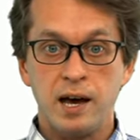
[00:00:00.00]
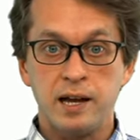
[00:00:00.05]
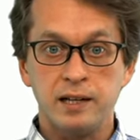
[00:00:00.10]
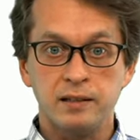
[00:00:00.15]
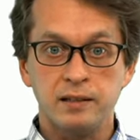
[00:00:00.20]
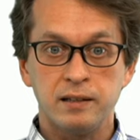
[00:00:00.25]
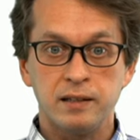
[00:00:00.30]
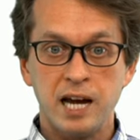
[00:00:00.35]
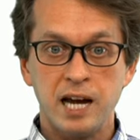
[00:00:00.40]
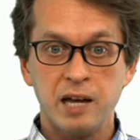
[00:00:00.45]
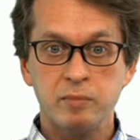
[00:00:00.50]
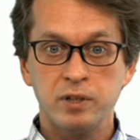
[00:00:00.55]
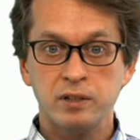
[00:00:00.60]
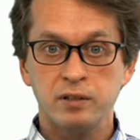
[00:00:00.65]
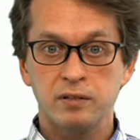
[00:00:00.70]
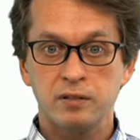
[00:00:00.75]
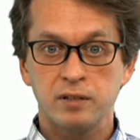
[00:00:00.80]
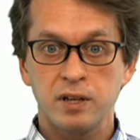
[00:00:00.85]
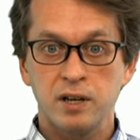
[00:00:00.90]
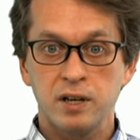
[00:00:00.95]
And in
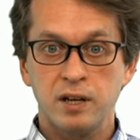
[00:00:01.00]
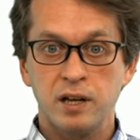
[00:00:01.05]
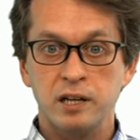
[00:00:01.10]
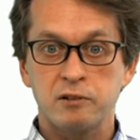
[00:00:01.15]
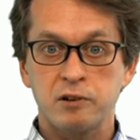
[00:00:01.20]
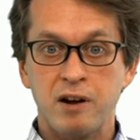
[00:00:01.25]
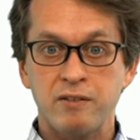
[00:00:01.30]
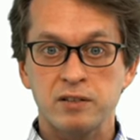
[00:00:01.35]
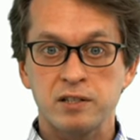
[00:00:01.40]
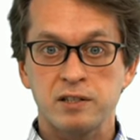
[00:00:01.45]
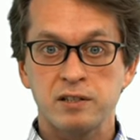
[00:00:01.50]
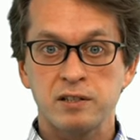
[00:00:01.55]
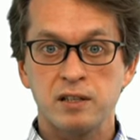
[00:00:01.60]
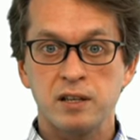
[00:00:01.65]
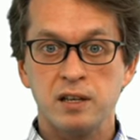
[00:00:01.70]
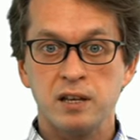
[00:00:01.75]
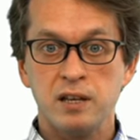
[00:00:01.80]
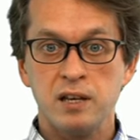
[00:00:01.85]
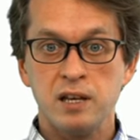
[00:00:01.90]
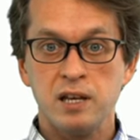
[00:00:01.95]
diamond, it travels
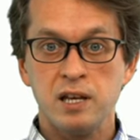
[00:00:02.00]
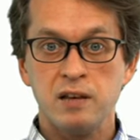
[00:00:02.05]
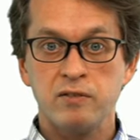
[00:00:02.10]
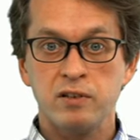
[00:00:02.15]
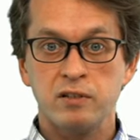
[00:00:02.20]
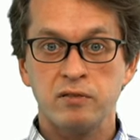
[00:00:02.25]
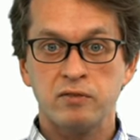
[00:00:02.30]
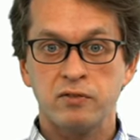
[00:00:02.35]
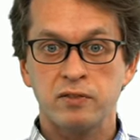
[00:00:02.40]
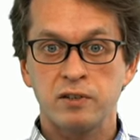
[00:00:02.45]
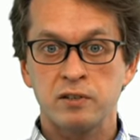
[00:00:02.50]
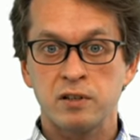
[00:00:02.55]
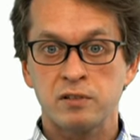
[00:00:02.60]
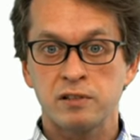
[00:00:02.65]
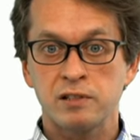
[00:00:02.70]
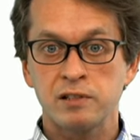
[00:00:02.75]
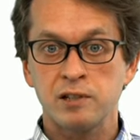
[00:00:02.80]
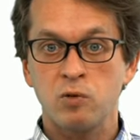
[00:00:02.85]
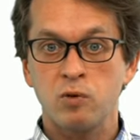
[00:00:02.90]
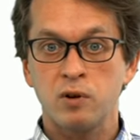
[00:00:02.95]
even uh,
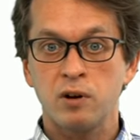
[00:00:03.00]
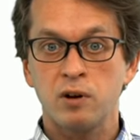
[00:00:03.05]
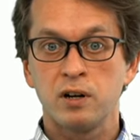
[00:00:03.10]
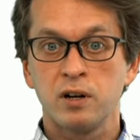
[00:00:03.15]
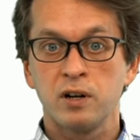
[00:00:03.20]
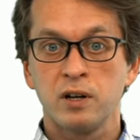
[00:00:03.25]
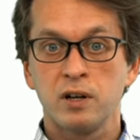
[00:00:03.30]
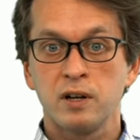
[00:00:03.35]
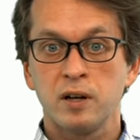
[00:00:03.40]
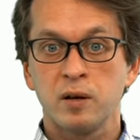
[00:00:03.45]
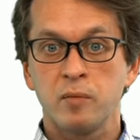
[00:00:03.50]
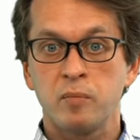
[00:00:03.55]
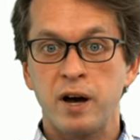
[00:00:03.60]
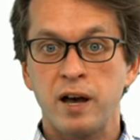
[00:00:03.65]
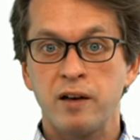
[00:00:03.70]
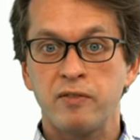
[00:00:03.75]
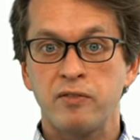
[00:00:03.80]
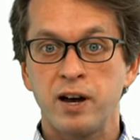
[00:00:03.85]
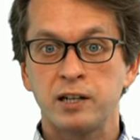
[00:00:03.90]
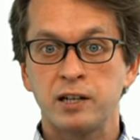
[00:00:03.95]
slower
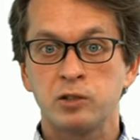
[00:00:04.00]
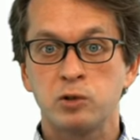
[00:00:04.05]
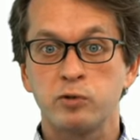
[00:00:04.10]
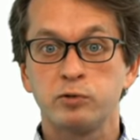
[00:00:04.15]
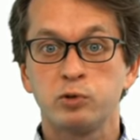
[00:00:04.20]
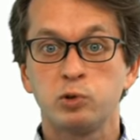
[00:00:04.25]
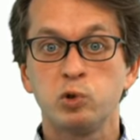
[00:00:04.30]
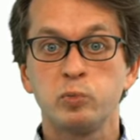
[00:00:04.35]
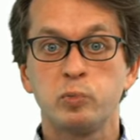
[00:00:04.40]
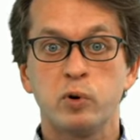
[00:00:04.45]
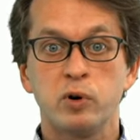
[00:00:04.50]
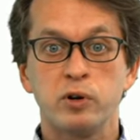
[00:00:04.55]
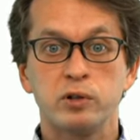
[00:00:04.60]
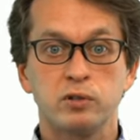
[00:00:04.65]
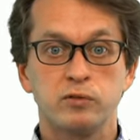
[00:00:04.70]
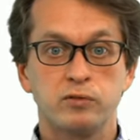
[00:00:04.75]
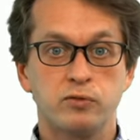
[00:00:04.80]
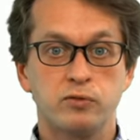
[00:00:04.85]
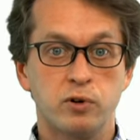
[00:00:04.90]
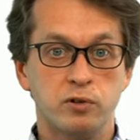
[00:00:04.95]
by a factor of
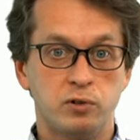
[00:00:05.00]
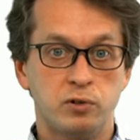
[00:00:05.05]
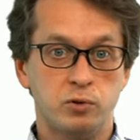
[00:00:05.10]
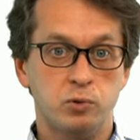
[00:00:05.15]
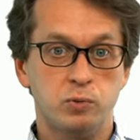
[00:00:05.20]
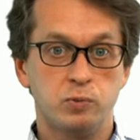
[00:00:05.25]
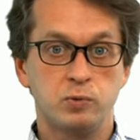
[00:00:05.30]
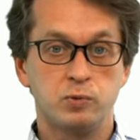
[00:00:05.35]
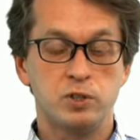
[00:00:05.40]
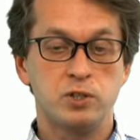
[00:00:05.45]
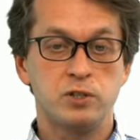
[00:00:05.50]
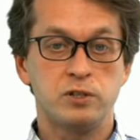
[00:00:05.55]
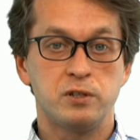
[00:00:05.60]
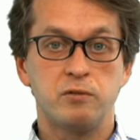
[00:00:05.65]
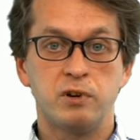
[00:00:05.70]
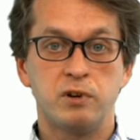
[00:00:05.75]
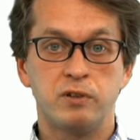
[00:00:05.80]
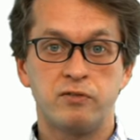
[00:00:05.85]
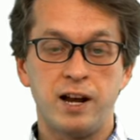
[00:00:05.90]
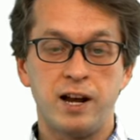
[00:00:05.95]
2.42, which is
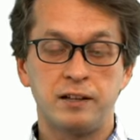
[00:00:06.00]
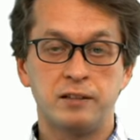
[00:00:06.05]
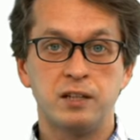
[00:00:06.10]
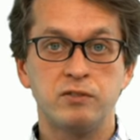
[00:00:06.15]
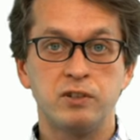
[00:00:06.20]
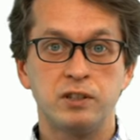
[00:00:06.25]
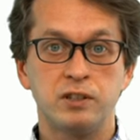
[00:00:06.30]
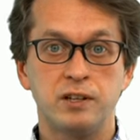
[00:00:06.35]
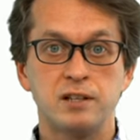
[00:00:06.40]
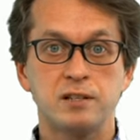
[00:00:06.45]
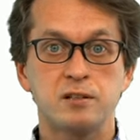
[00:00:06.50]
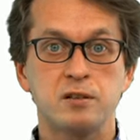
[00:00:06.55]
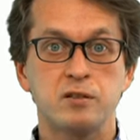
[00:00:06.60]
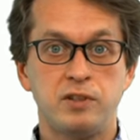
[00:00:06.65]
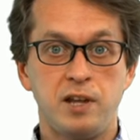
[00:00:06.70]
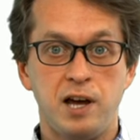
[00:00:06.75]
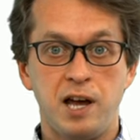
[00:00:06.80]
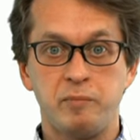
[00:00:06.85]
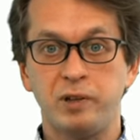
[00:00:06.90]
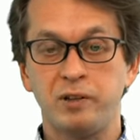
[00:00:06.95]
the refractive index
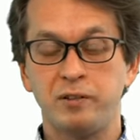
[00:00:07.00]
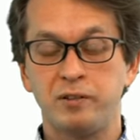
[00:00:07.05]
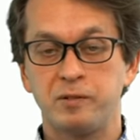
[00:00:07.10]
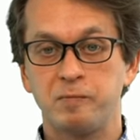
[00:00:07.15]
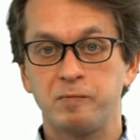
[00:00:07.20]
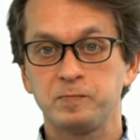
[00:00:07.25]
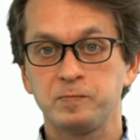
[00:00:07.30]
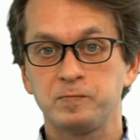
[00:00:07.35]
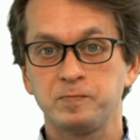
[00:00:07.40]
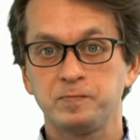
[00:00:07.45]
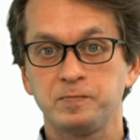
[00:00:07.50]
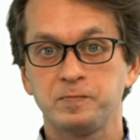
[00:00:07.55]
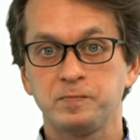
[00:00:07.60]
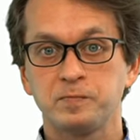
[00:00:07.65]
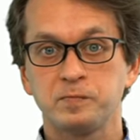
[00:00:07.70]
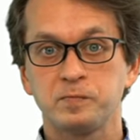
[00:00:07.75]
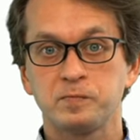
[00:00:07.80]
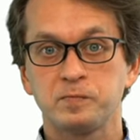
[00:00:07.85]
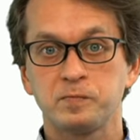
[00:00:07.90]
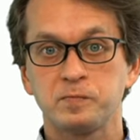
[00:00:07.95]
of diamond.
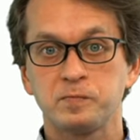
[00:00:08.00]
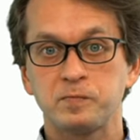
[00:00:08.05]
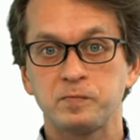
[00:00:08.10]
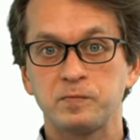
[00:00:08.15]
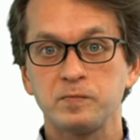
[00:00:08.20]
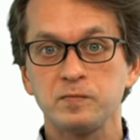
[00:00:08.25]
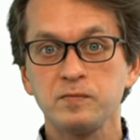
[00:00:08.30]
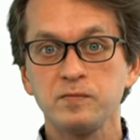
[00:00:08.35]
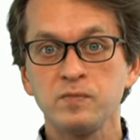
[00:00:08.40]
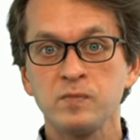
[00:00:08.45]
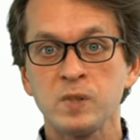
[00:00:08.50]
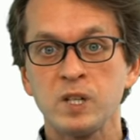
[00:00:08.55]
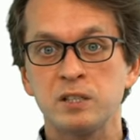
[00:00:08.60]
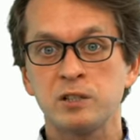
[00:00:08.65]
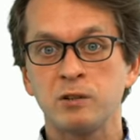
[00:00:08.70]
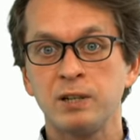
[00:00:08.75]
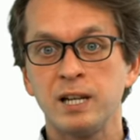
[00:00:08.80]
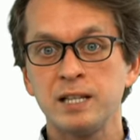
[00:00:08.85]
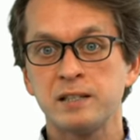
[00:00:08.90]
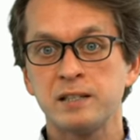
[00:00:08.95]

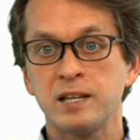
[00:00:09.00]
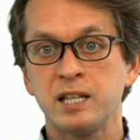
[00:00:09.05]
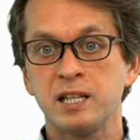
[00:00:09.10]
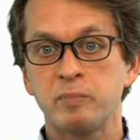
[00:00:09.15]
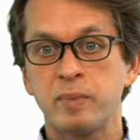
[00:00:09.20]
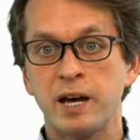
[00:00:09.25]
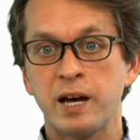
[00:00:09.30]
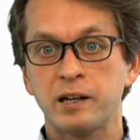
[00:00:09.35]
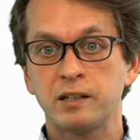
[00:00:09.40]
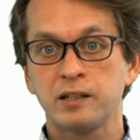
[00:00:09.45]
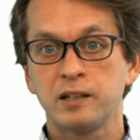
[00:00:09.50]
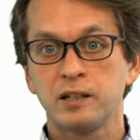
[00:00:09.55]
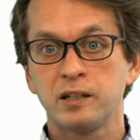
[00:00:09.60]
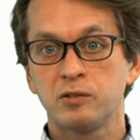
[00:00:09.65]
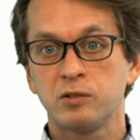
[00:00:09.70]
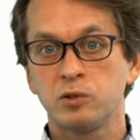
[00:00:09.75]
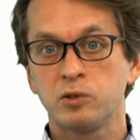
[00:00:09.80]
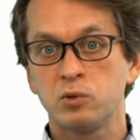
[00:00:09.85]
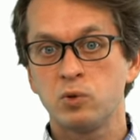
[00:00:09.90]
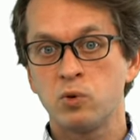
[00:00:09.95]
So let's get back
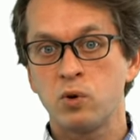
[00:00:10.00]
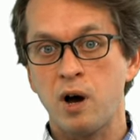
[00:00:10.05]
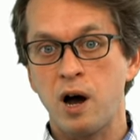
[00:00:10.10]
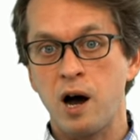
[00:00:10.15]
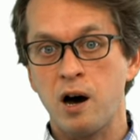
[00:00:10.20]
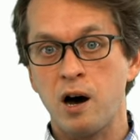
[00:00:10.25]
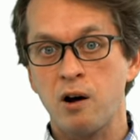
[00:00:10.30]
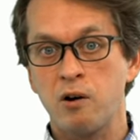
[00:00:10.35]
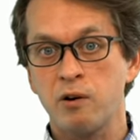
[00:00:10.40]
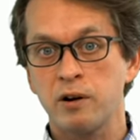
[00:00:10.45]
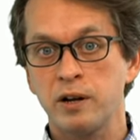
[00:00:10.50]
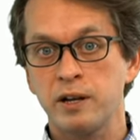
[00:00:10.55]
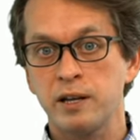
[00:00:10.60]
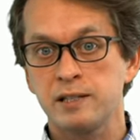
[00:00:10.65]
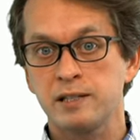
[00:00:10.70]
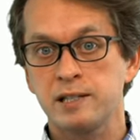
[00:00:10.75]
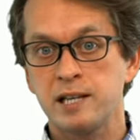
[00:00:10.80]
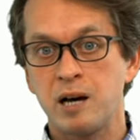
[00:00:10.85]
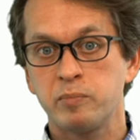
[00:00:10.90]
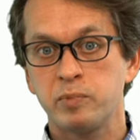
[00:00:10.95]
to our
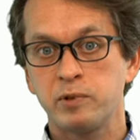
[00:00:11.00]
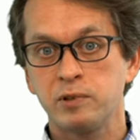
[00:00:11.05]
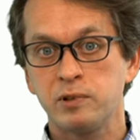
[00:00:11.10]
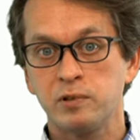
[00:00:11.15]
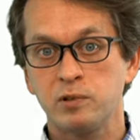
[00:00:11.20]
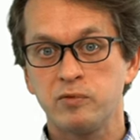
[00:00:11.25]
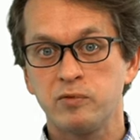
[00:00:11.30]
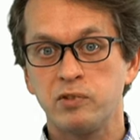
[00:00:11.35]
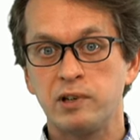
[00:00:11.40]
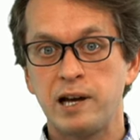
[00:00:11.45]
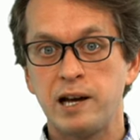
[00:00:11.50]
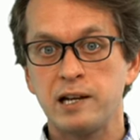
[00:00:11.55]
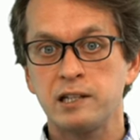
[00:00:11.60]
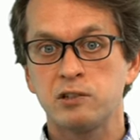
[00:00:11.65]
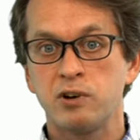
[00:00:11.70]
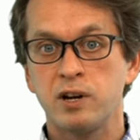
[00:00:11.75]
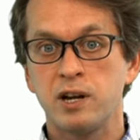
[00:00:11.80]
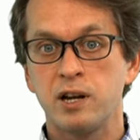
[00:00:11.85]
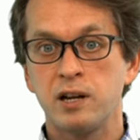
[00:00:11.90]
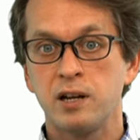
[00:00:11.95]
example of
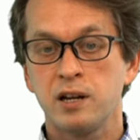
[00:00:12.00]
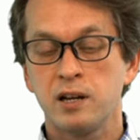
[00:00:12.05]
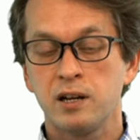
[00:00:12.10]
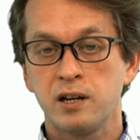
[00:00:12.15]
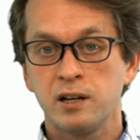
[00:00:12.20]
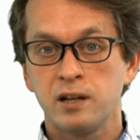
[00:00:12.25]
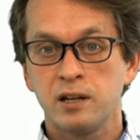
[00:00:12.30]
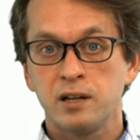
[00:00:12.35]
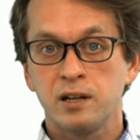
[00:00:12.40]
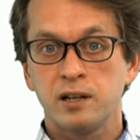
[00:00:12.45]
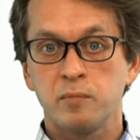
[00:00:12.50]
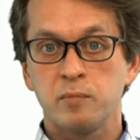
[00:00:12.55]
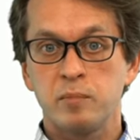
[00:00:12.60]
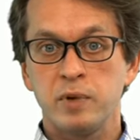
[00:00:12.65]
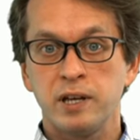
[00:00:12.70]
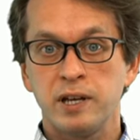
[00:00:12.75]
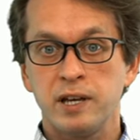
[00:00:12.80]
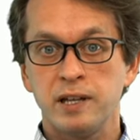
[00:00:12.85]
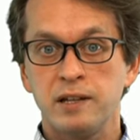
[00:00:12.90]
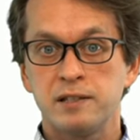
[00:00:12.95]
light ray
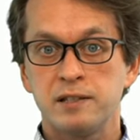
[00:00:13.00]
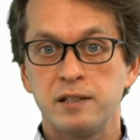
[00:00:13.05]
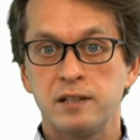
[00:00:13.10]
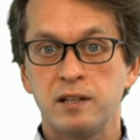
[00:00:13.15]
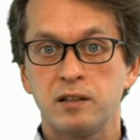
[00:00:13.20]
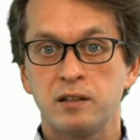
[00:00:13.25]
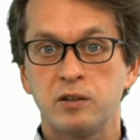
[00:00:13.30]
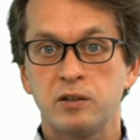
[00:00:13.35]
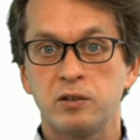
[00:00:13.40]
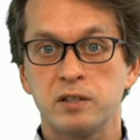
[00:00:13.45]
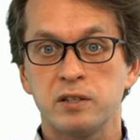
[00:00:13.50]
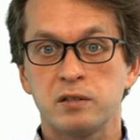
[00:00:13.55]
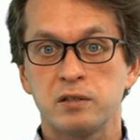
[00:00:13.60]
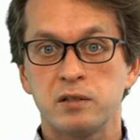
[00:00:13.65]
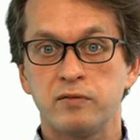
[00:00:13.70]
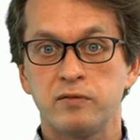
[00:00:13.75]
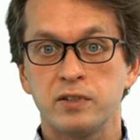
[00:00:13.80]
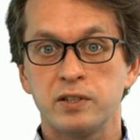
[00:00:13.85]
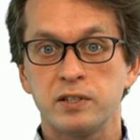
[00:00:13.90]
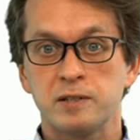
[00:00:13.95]
being incident on a
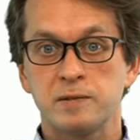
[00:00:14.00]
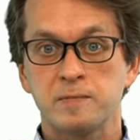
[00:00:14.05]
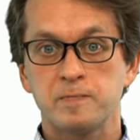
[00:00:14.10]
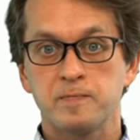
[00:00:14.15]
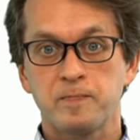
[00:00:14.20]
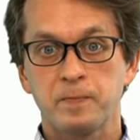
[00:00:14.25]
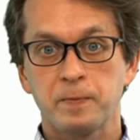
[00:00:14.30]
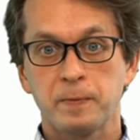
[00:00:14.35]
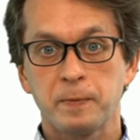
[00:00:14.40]
surface.